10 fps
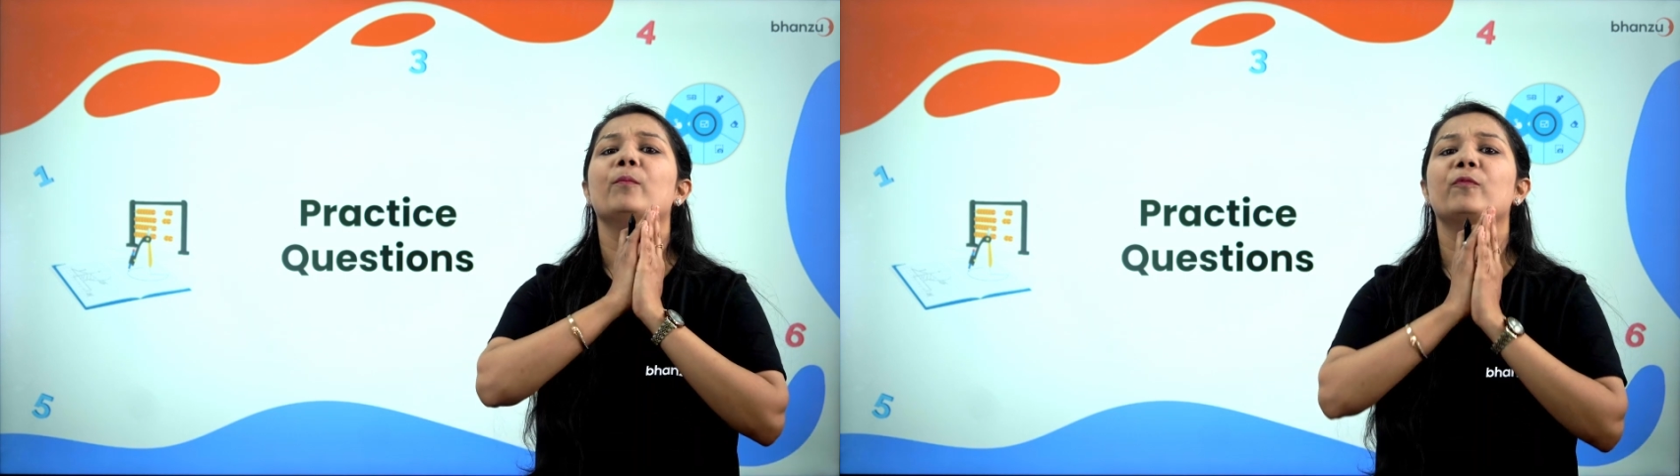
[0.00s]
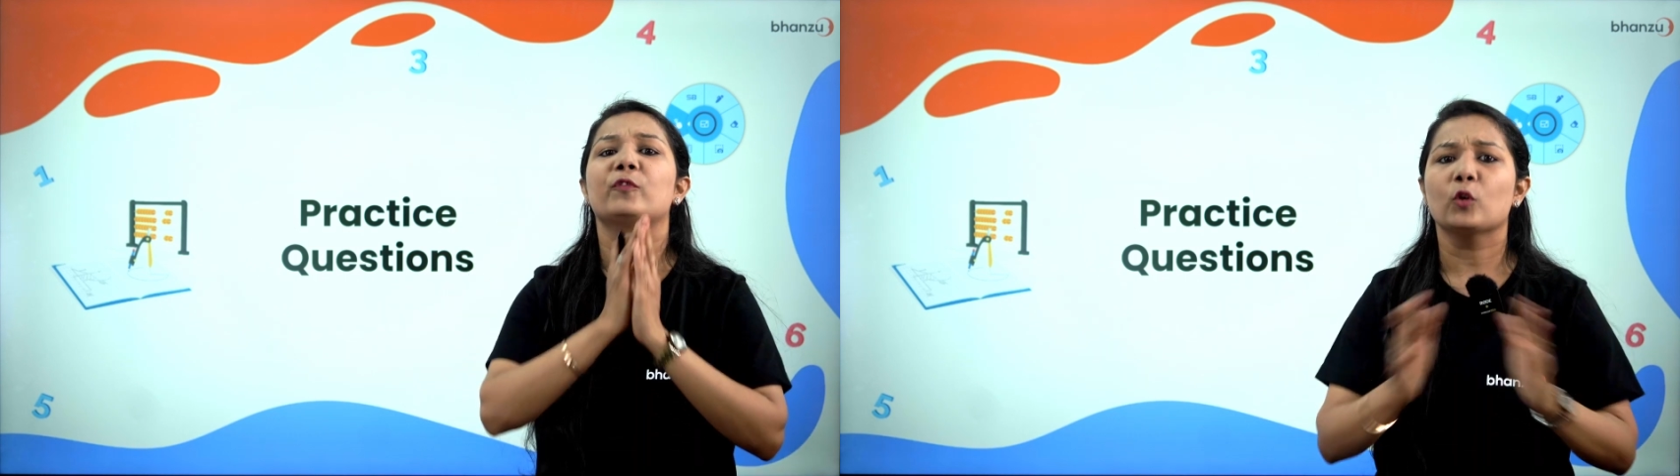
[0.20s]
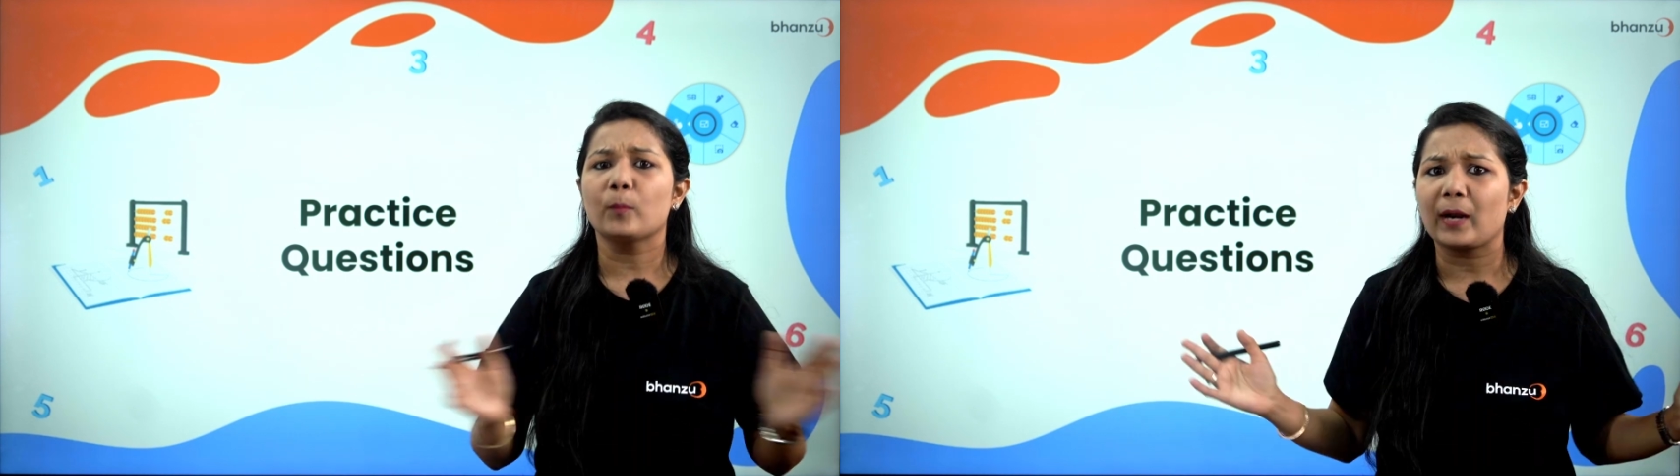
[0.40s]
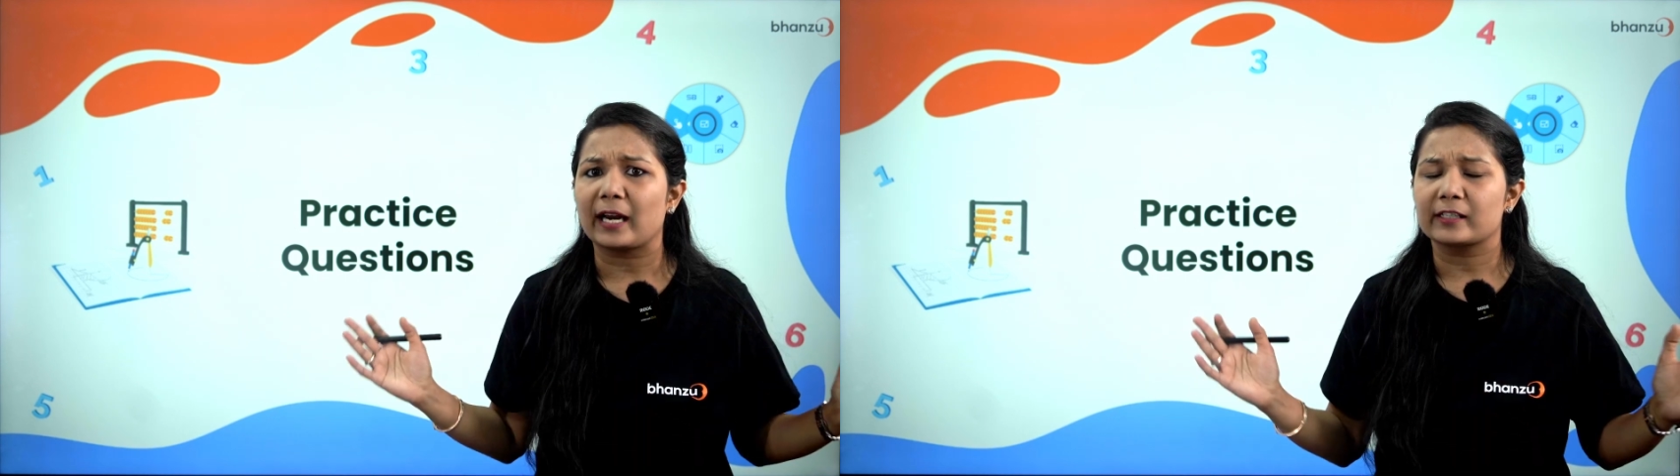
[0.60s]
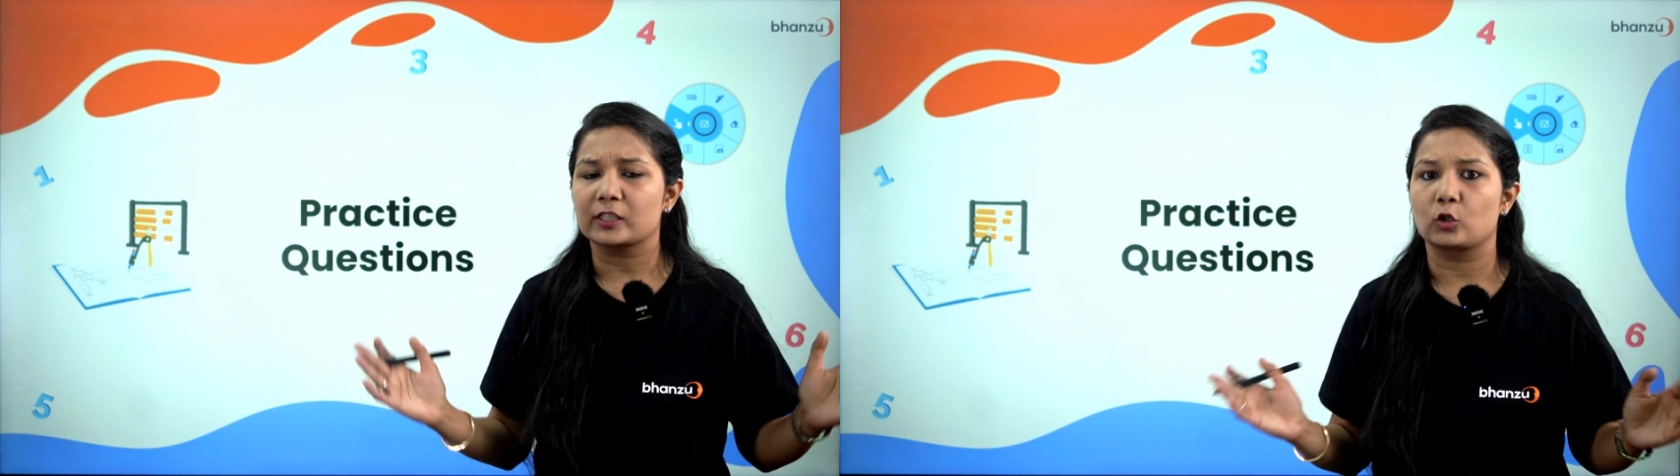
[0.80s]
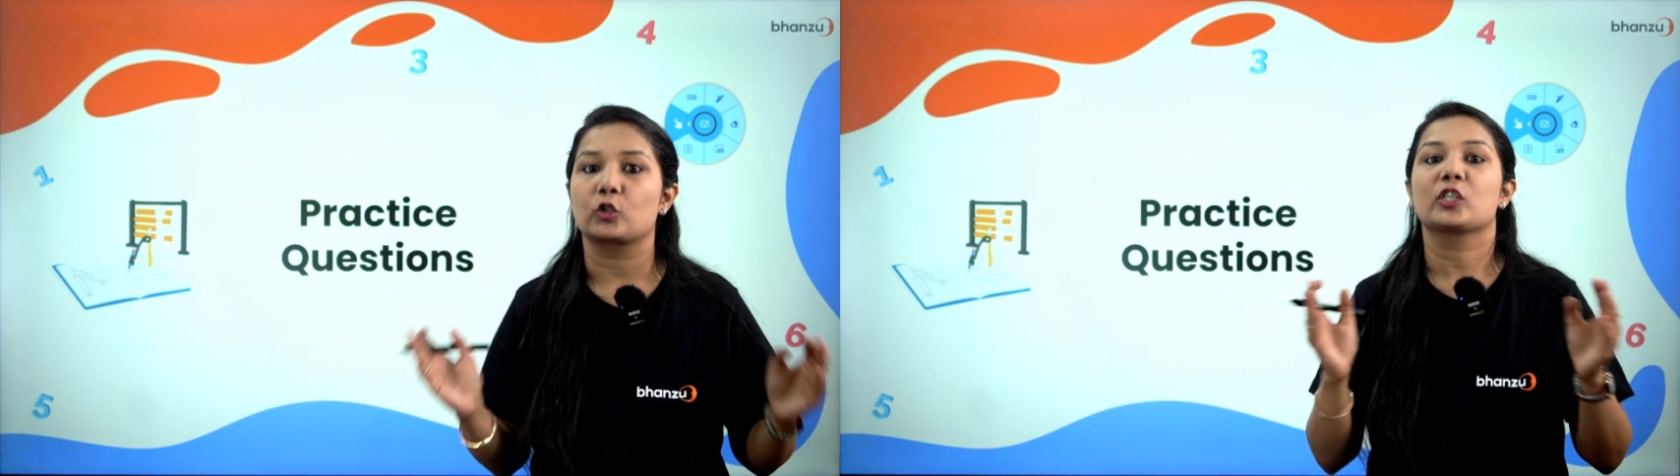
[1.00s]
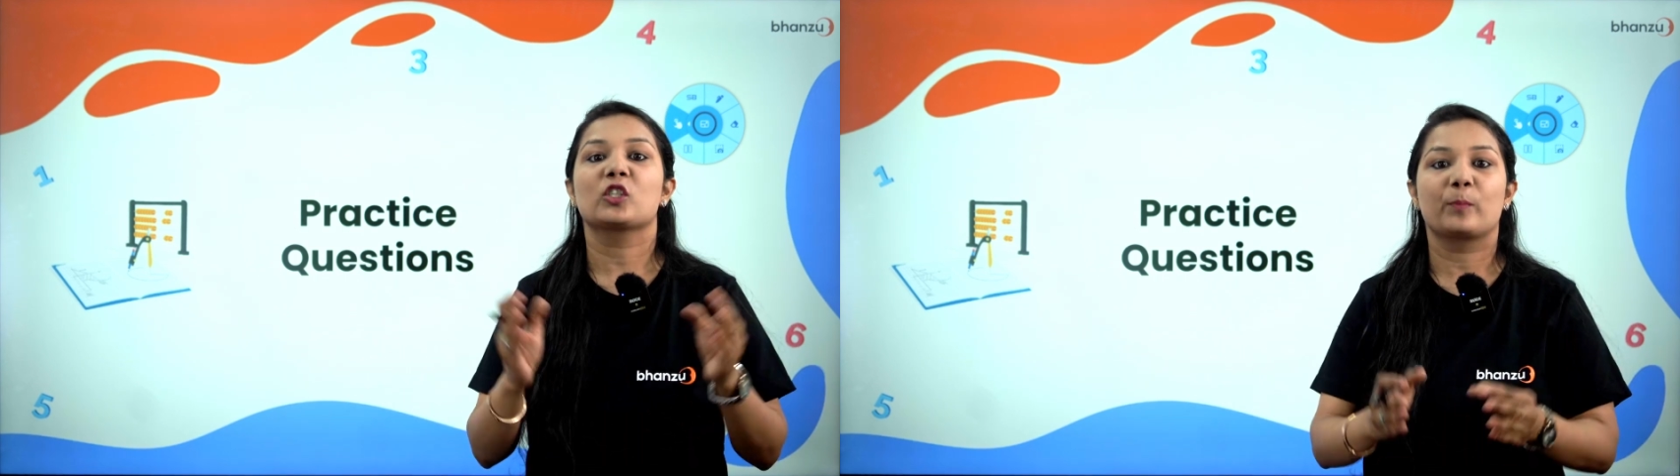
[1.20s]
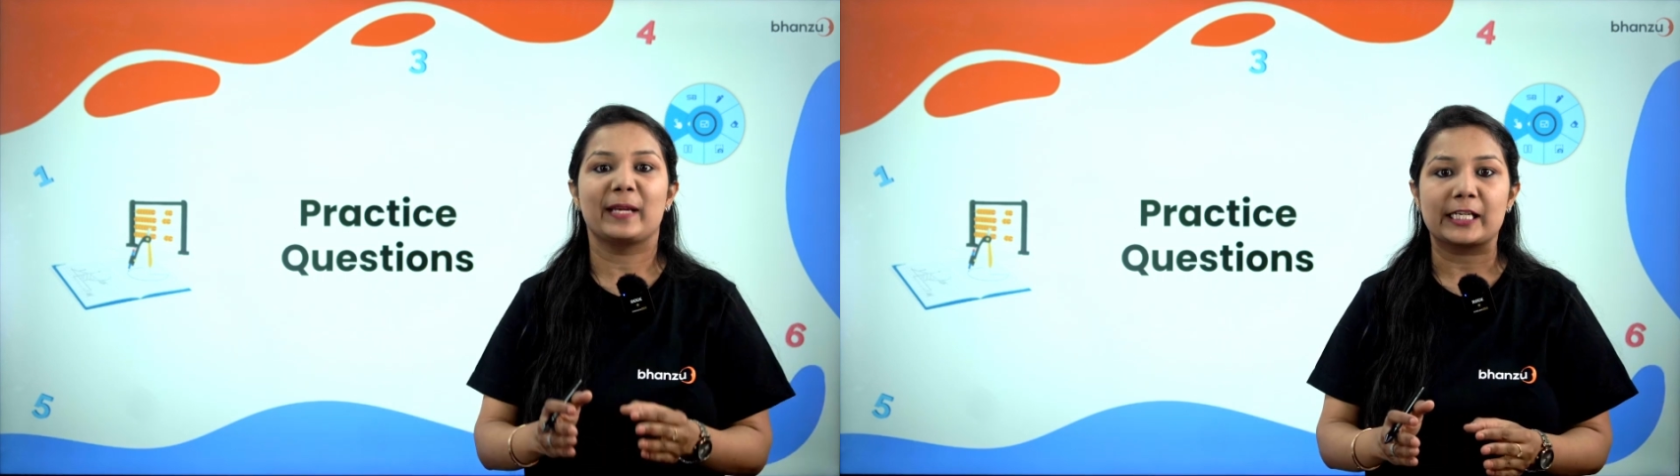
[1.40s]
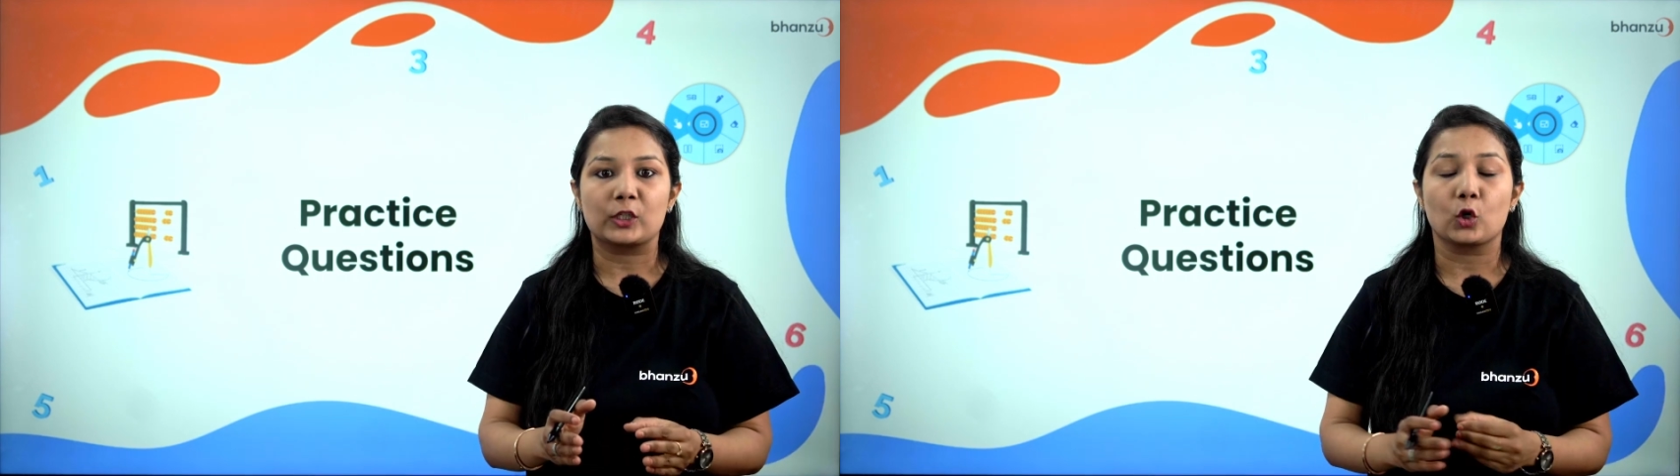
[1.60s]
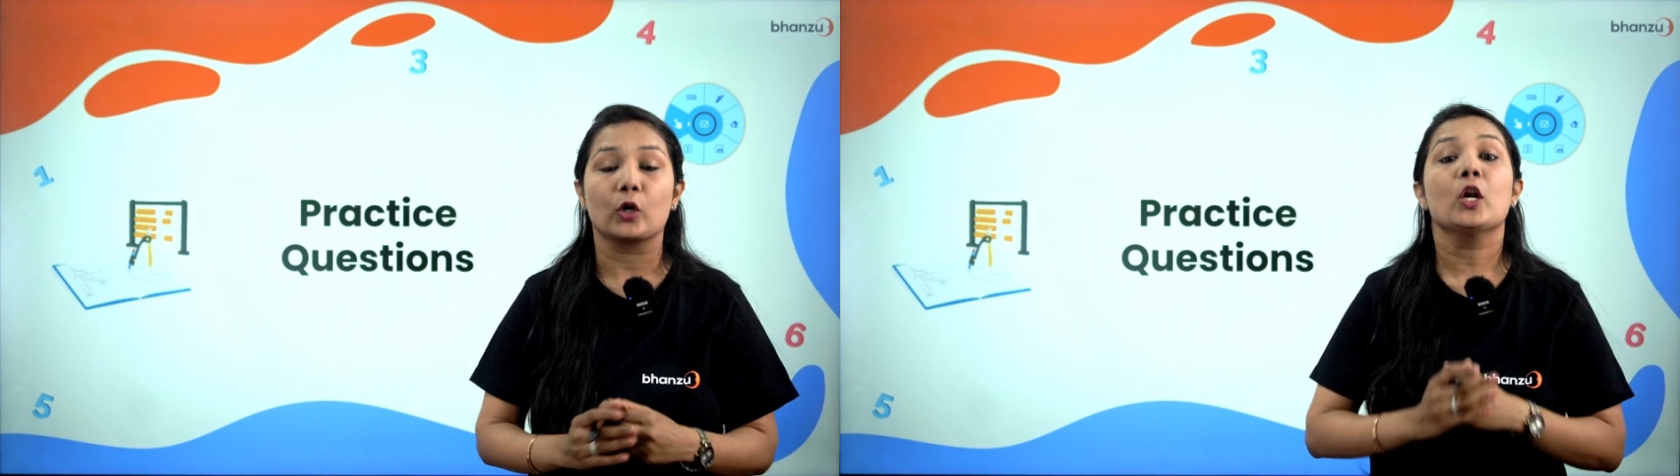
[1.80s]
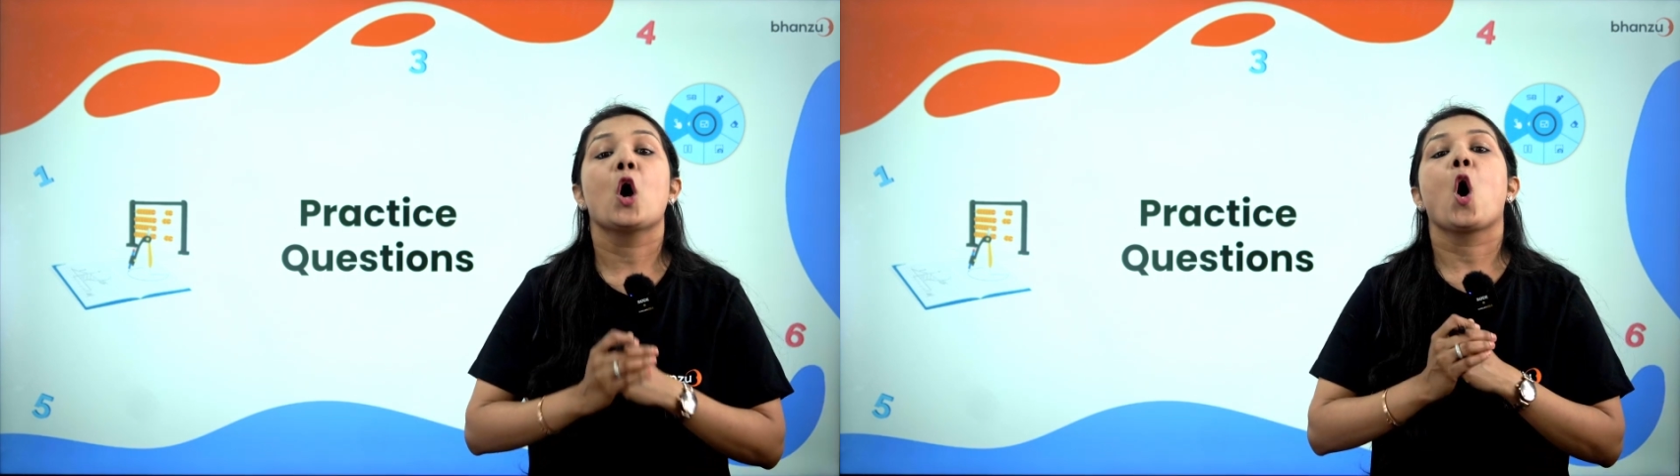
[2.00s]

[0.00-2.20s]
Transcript: few practice questions based on